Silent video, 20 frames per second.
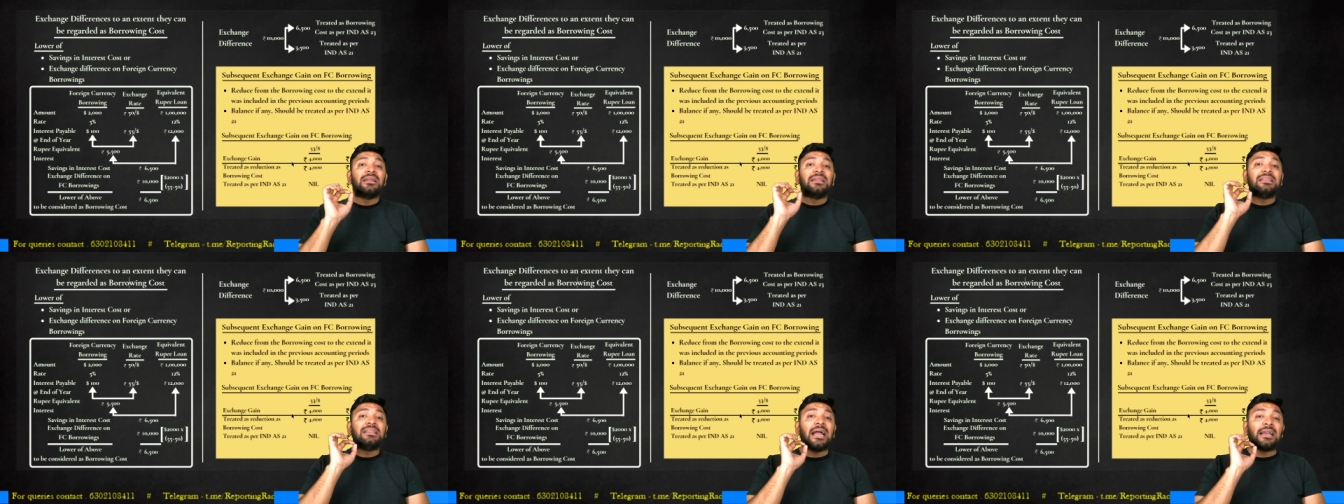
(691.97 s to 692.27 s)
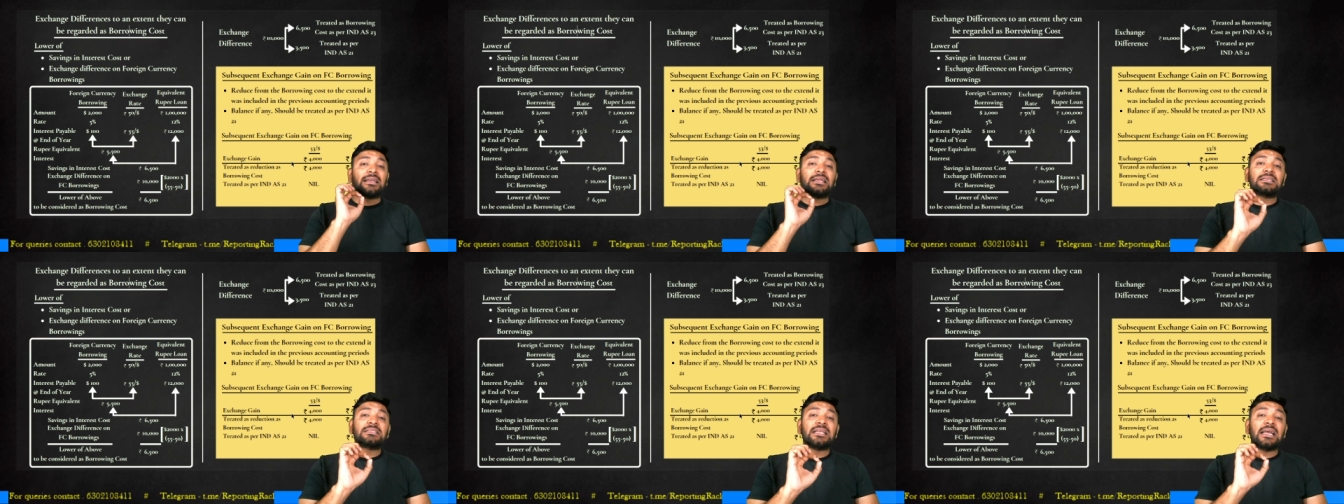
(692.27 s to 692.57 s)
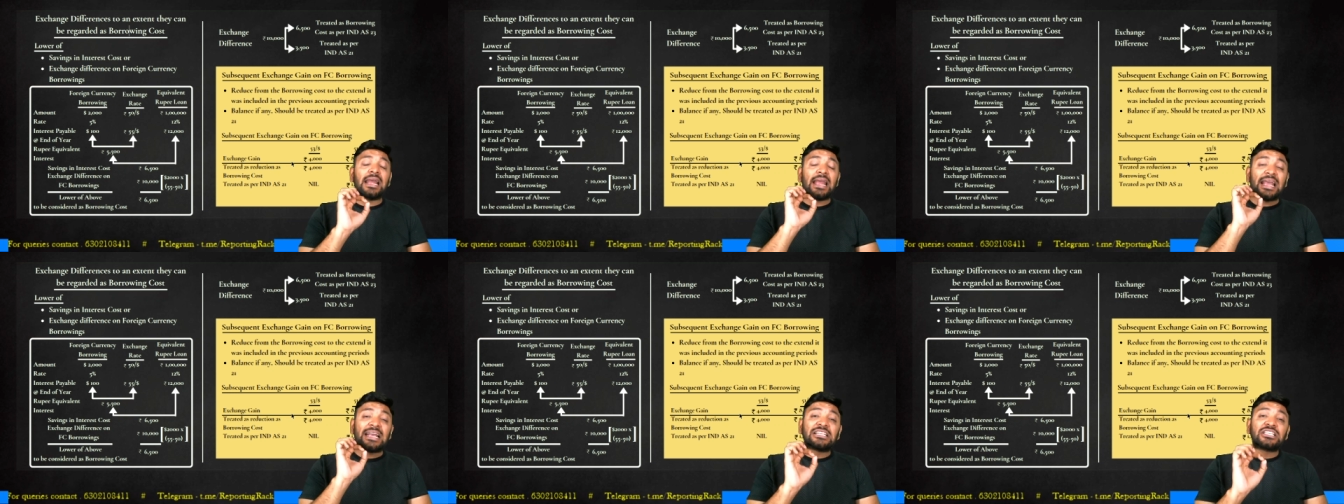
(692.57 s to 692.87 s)
That is the
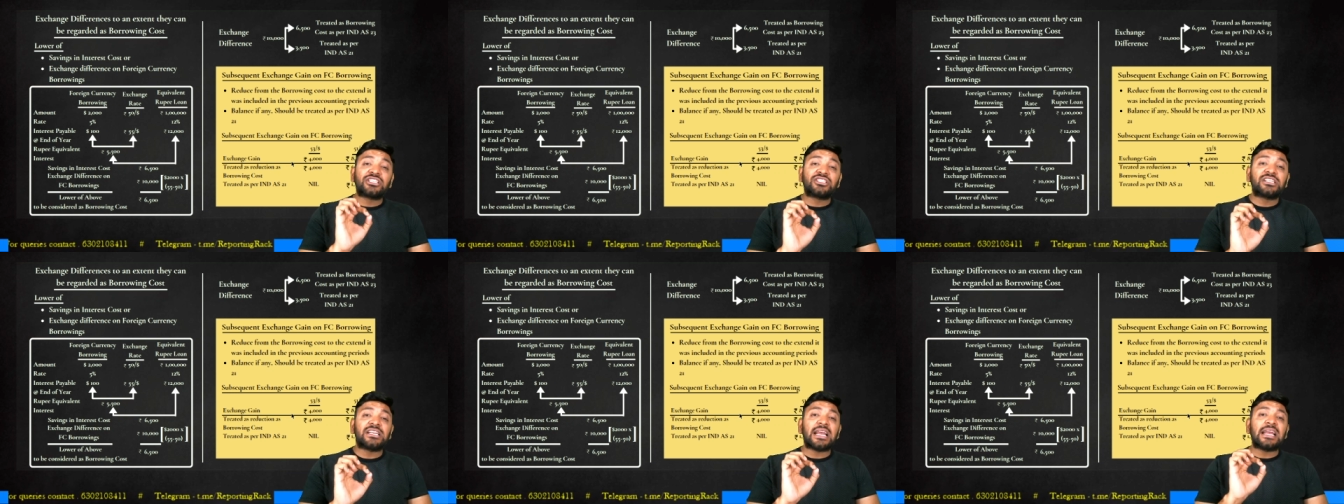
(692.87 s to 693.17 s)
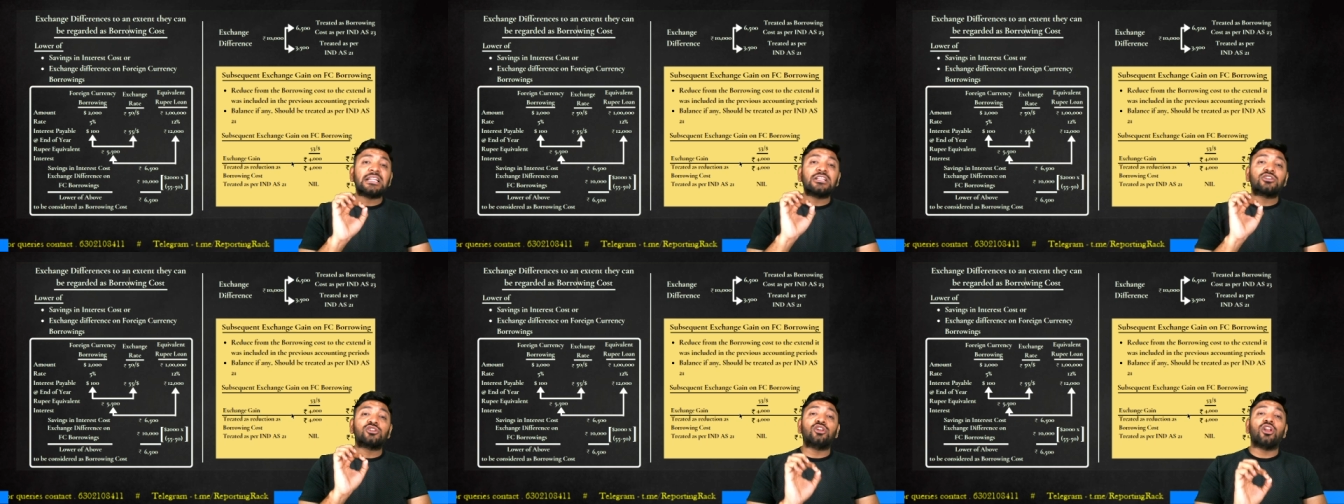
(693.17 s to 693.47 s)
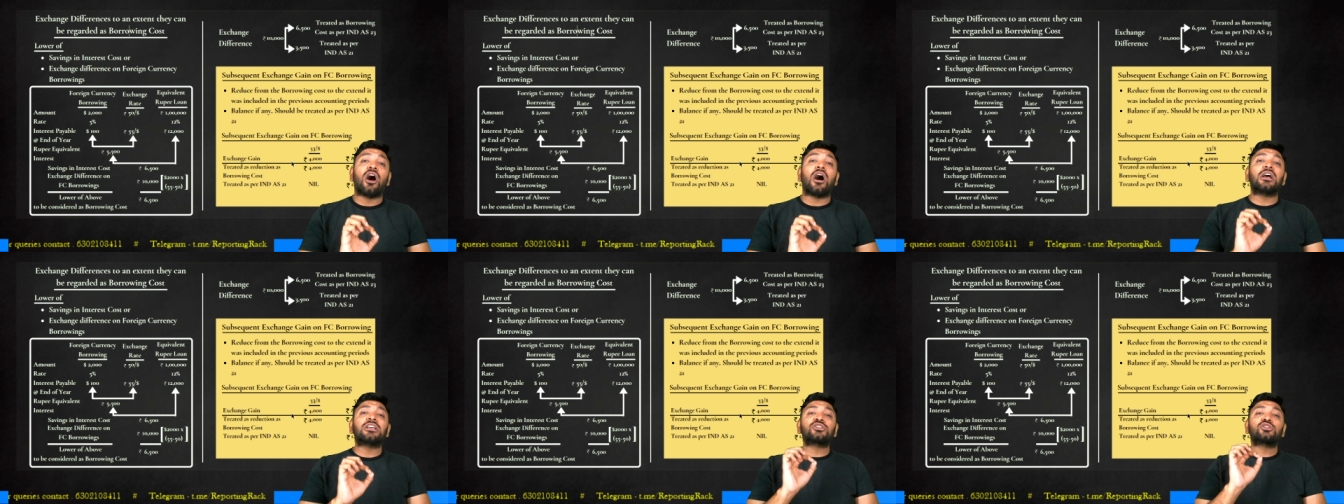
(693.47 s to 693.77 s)
exchange
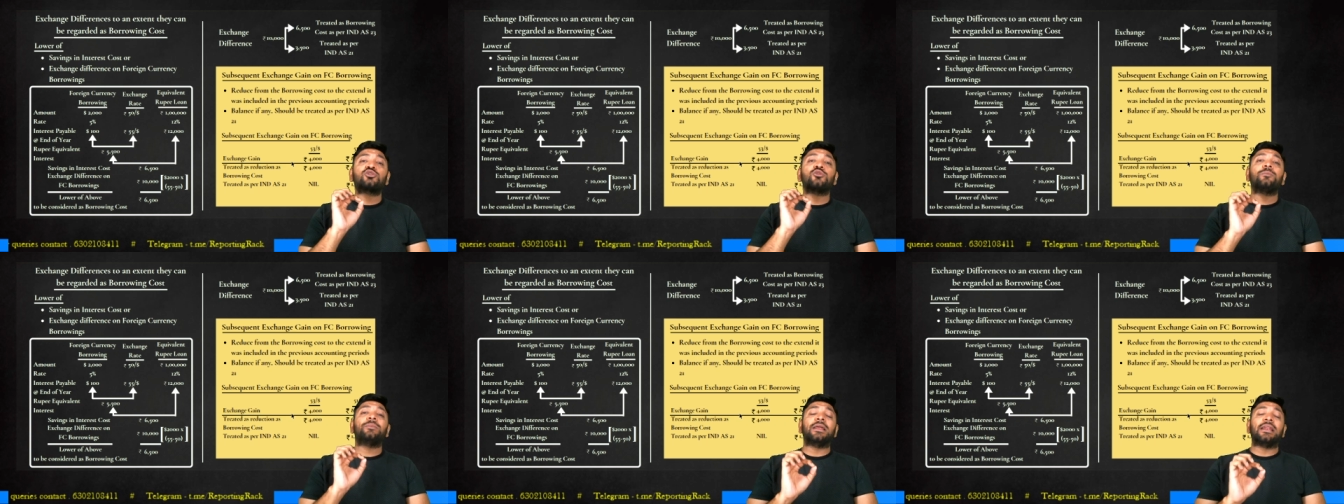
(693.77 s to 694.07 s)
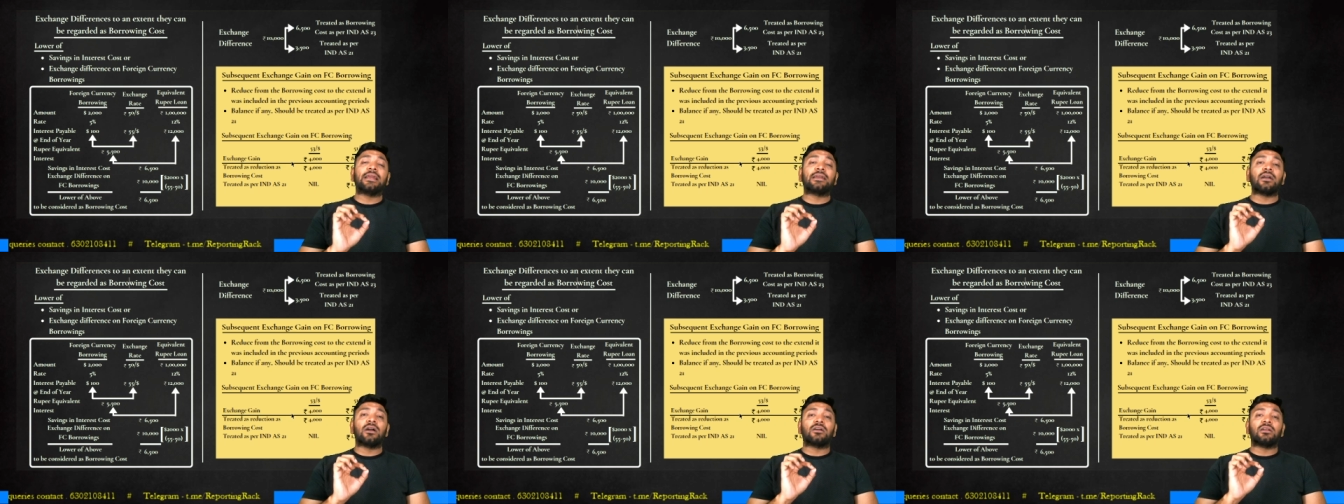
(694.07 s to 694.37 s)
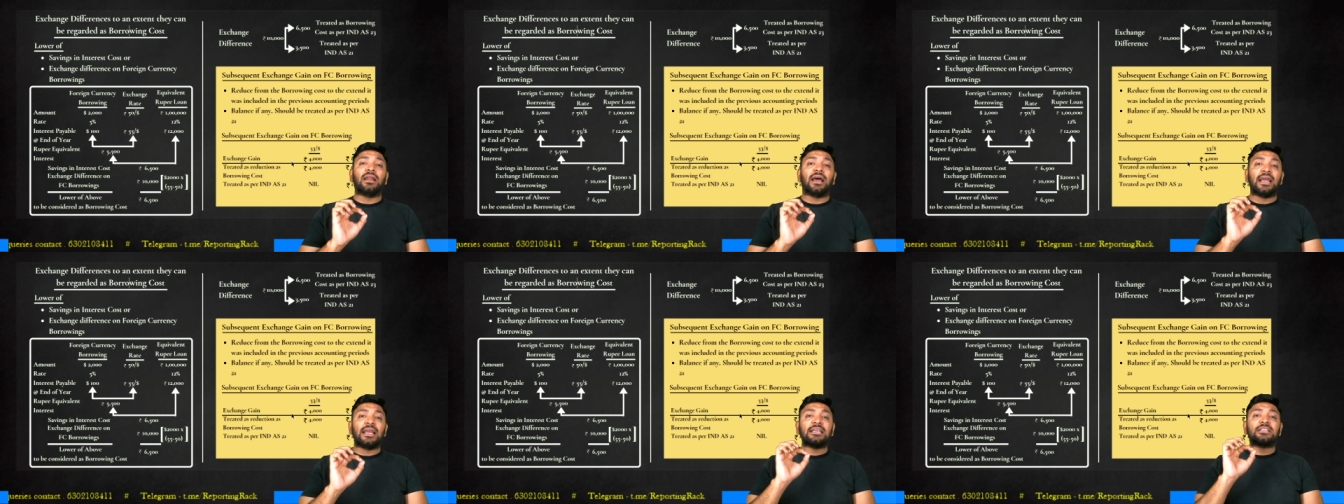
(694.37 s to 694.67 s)
loss to be
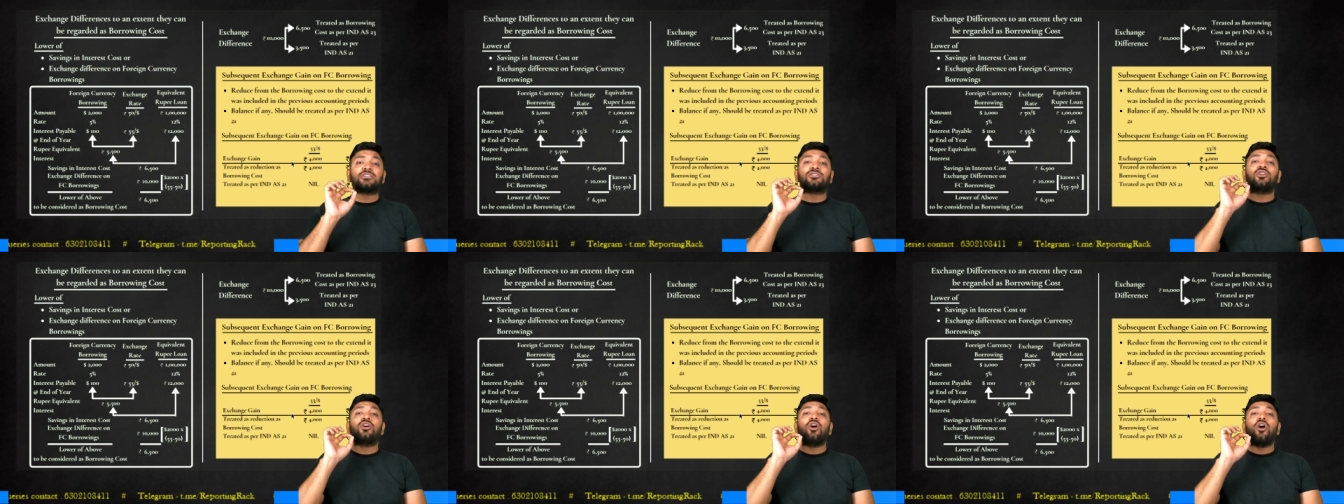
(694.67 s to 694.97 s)
recognized